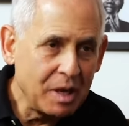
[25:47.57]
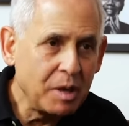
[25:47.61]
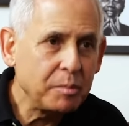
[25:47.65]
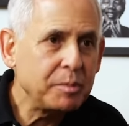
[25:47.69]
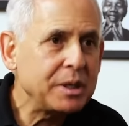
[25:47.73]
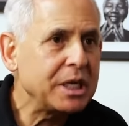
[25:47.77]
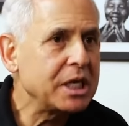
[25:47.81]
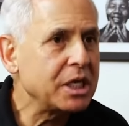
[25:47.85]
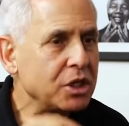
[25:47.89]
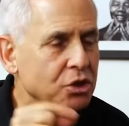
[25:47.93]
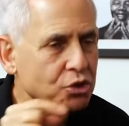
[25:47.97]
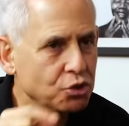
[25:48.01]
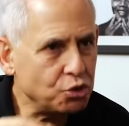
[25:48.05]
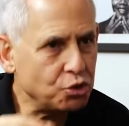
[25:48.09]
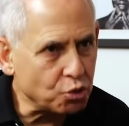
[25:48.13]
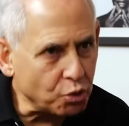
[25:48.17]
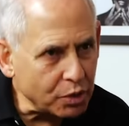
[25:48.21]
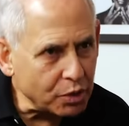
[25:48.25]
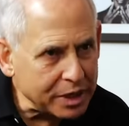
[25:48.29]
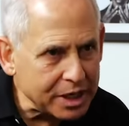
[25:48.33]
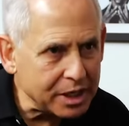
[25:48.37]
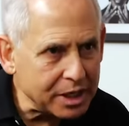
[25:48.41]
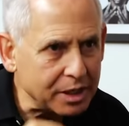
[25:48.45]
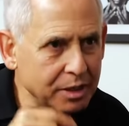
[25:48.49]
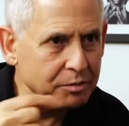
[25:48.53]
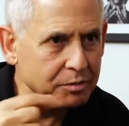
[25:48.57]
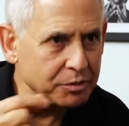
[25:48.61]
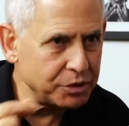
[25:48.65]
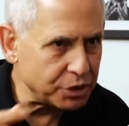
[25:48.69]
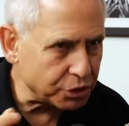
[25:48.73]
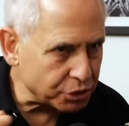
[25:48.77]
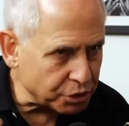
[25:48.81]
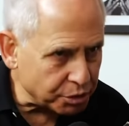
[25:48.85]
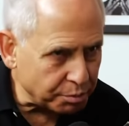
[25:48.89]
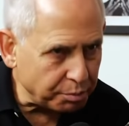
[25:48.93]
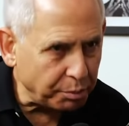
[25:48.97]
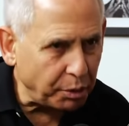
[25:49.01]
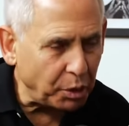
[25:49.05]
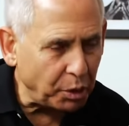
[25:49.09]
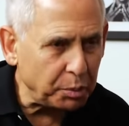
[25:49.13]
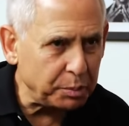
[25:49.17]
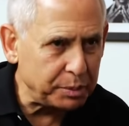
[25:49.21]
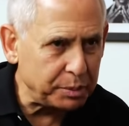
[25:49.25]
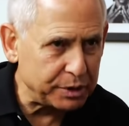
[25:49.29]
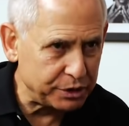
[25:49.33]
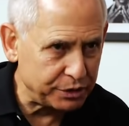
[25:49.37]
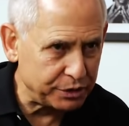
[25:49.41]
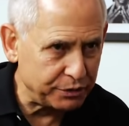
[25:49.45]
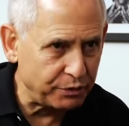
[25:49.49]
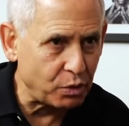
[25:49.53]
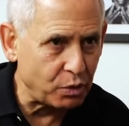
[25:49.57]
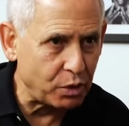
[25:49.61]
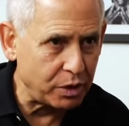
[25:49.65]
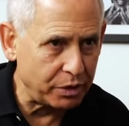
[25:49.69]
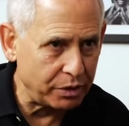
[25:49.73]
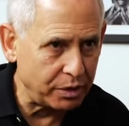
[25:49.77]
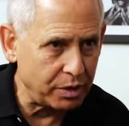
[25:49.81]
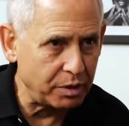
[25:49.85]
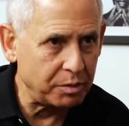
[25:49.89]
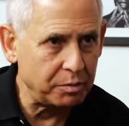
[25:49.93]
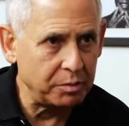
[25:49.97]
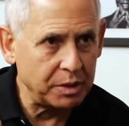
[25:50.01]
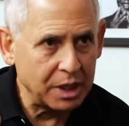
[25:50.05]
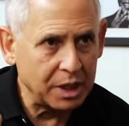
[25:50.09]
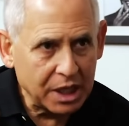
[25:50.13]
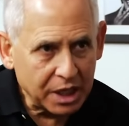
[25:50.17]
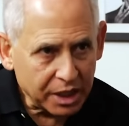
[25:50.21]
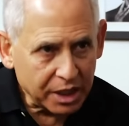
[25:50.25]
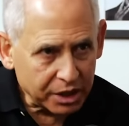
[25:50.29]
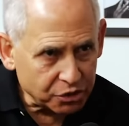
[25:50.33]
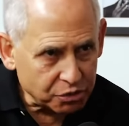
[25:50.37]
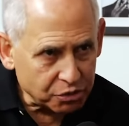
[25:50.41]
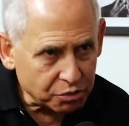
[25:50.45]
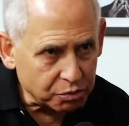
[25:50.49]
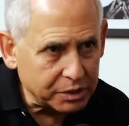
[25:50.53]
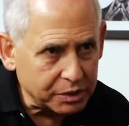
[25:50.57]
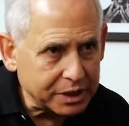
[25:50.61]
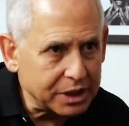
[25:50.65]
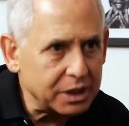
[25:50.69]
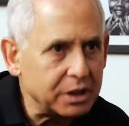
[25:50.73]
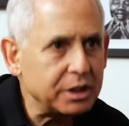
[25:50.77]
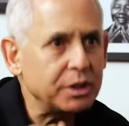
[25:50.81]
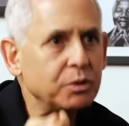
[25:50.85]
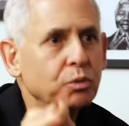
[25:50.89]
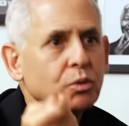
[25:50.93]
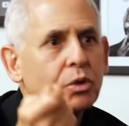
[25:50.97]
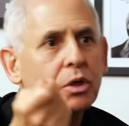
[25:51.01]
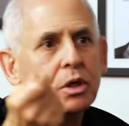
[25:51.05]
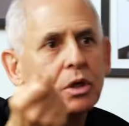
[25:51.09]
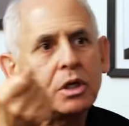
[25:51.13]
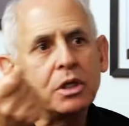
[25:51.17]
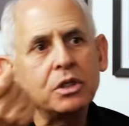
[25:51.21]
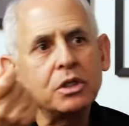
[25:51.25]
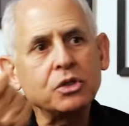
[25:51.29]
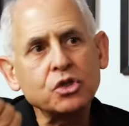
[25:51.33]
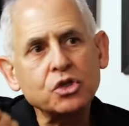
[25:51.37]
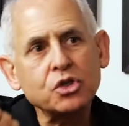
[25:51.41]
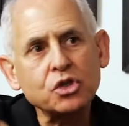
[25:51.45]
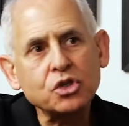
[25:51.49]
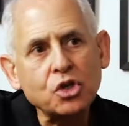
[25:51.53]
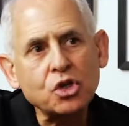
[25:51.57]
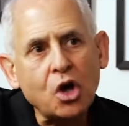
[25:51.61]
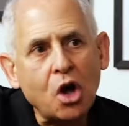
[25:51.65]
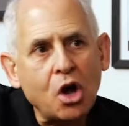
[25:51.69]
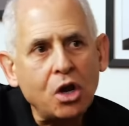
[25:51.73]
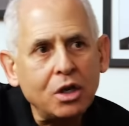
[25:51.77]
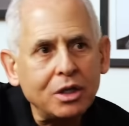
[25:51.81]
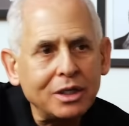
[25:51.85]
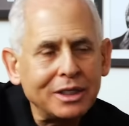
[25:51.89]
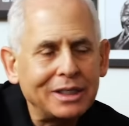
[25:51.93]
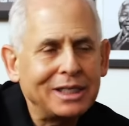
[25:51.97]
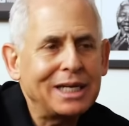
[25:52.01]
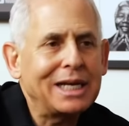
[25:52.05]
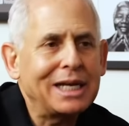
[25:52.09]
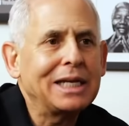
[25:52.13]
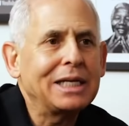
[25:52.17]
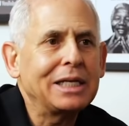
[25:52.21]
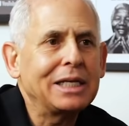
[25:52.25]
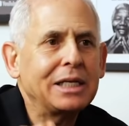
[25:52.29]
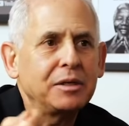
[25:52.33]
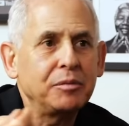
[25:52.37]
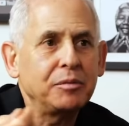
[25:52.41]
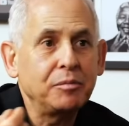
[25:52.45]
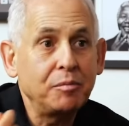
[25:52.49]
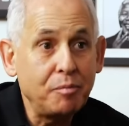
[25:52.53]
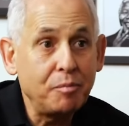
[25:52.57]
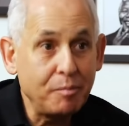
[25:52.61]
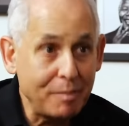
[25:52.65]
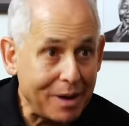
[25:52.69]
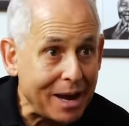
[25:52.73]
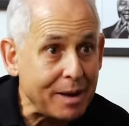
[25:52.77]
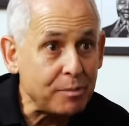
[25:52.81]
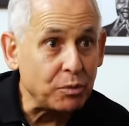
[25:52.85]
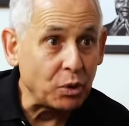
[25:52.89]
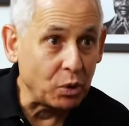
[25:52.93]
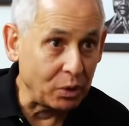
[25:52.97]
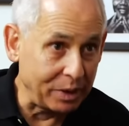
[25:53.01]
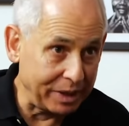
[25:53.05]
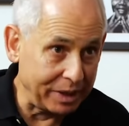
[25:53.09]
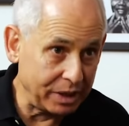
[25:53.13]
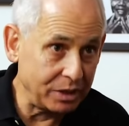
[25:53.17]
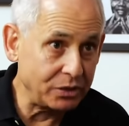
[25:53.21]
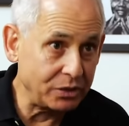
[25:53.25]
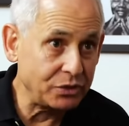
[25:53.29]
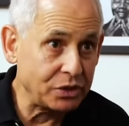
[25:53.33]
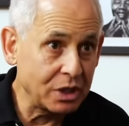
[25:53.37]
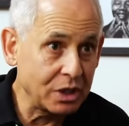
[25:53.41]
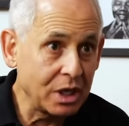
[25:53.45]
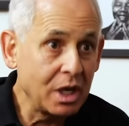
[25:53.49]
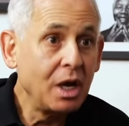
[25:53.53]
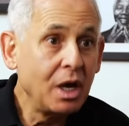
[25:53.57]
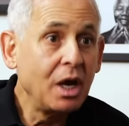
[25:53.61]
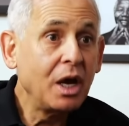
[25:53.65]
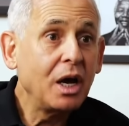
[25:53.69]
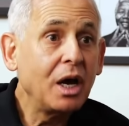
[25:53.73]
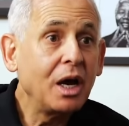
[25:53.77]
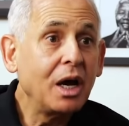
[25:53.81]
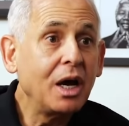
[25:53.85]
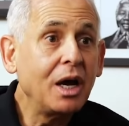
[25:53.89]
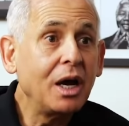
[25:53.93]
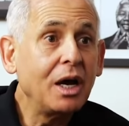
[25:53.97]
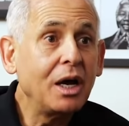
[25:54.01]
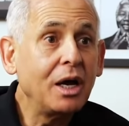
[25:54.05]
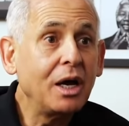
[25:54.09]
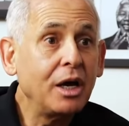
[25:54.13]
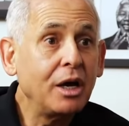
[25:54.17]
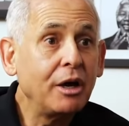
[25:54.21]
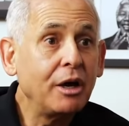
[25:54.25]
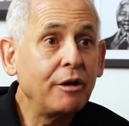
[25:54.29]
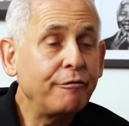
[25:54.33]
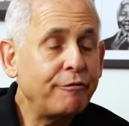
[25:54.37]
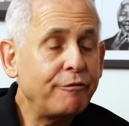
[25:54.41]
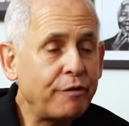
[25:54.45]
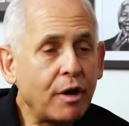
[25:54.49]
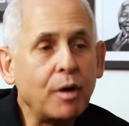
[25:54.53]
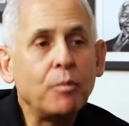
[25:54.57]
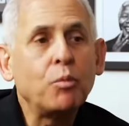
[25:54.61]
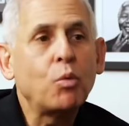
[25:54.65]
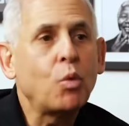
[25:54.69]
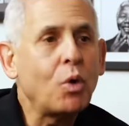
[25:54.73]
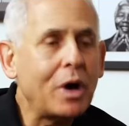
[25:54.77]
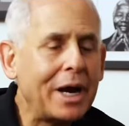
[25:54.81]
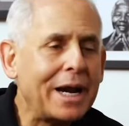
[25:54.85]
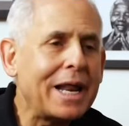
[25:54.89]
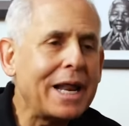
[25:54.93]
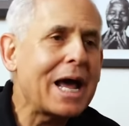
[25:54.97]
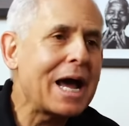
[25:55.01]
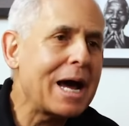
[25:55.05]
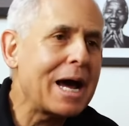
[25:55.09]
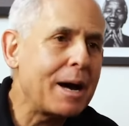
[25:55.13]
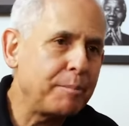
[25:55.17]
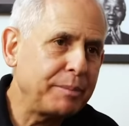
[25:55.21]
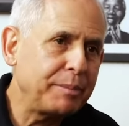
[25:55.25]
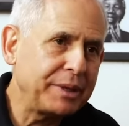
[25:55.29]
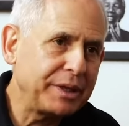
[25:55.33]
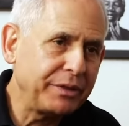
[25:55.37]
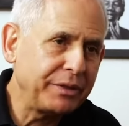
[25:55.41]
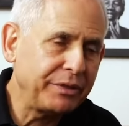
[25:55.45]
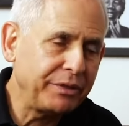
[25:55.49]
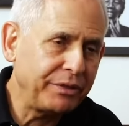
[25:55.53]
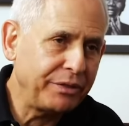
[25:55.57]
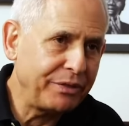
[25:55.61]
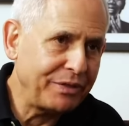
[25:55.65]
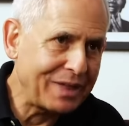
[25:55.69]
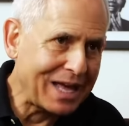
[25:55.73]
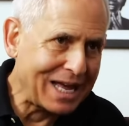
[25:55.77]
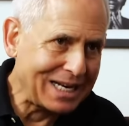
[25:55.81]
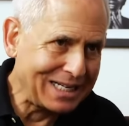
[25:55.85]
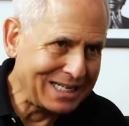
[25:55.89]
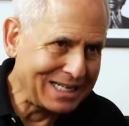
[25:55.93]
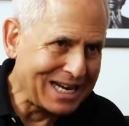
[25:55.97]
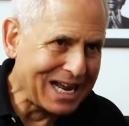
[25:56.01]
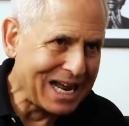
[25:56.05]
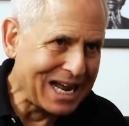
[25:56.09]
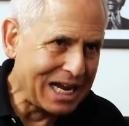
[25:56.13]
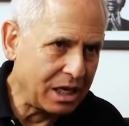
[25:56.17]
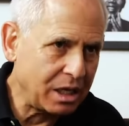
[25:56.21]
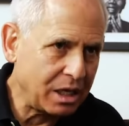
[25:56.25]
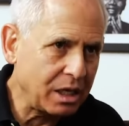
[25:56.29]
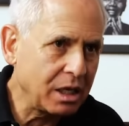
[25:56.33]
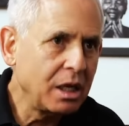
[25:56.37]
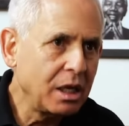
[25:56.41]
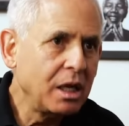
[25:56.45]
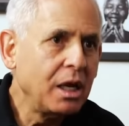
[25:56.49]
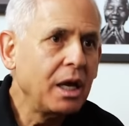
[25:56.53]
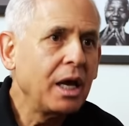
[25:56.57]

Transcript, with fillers: Because dreams, there's a purpose for them. It's really we're consolidating memories uh, from what happened that day.